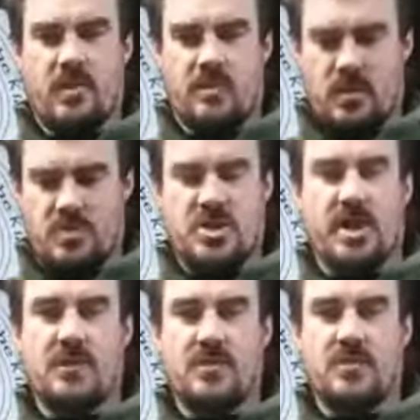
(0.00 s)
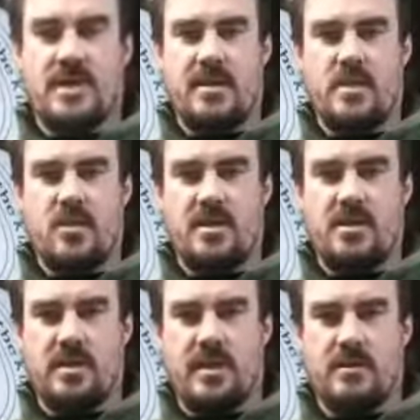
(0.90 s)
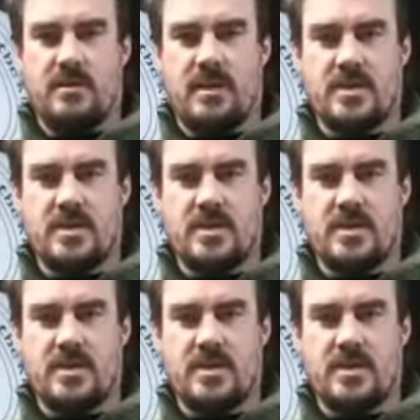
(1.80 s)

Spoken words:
Go check out that new Utilikill